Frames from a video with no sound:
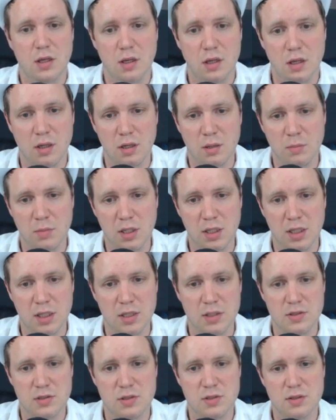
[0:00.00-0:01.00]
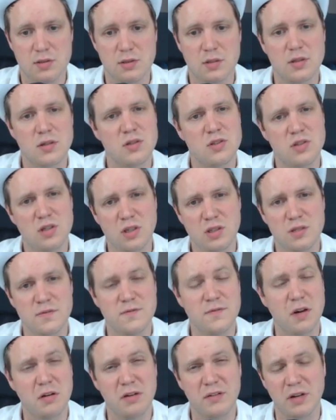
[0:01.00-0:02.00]
um, it is just
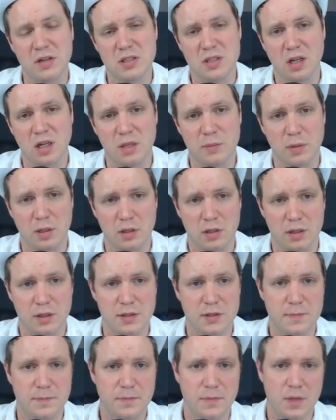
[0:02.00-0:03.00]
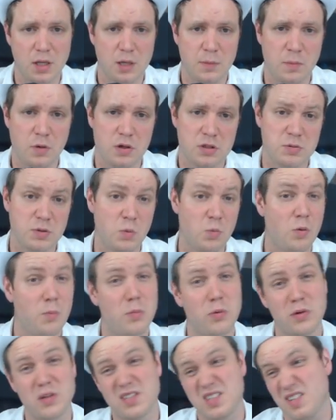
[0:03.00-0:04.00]
very, very slightly behind, approximately
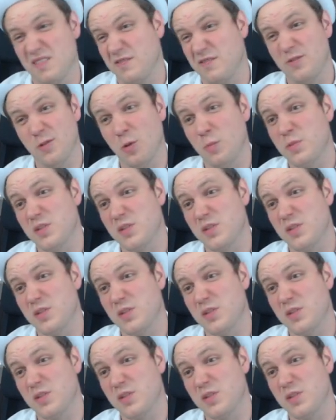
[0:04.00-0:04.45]
1.74%